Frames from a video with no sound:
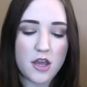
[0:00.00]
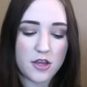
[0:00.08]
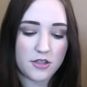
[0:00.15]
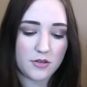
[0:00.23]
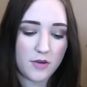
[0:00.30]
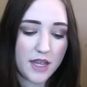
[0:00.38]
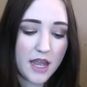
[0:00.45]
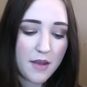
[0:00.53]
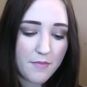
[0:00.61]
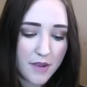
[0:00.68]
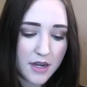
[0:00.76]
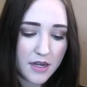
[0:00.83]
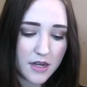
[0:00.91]
So I kept
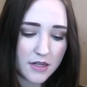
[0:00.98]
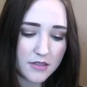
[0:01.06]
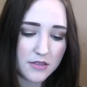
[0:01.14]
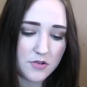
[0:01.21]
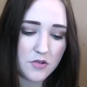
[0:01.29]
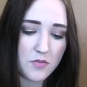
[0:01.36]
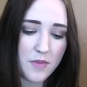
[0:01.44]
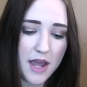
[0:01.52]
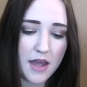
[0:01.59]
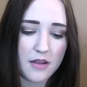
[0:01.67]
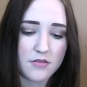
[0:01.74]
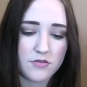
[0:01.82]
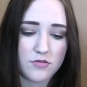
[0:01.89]
my NYX Nude
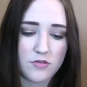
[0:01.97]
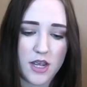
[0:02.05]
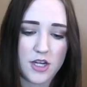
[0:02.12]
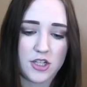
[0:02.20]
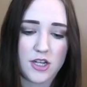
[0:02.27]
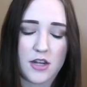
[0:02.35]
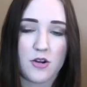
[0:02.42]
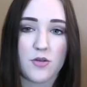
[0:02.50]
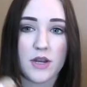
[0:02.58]
Matte eyeshadow